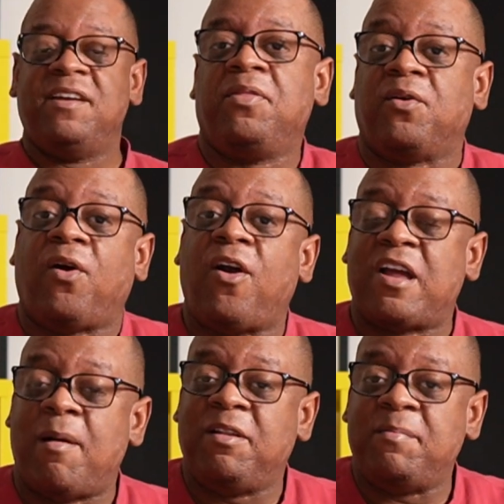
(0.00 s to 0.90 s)
There are a
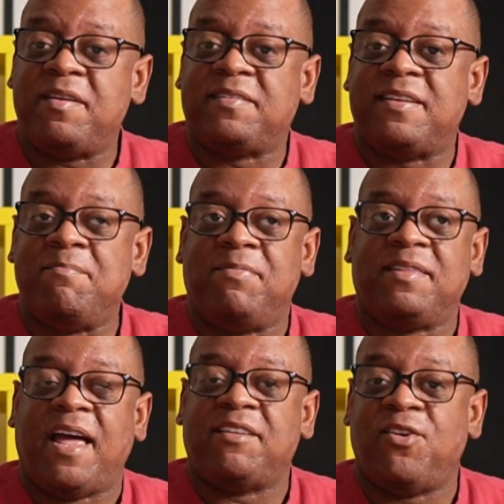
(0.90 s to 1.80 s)
couple of missing,
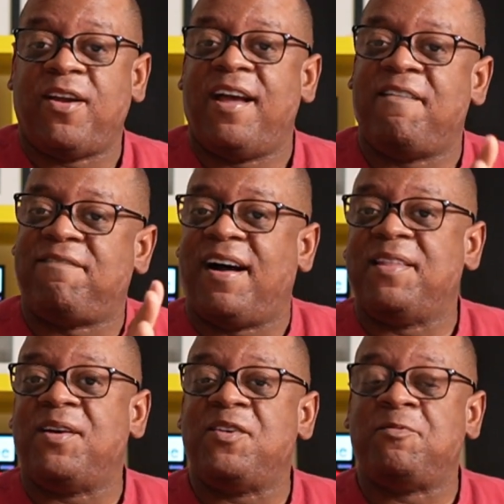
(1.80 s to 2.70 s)
but that's okay, I'll find those.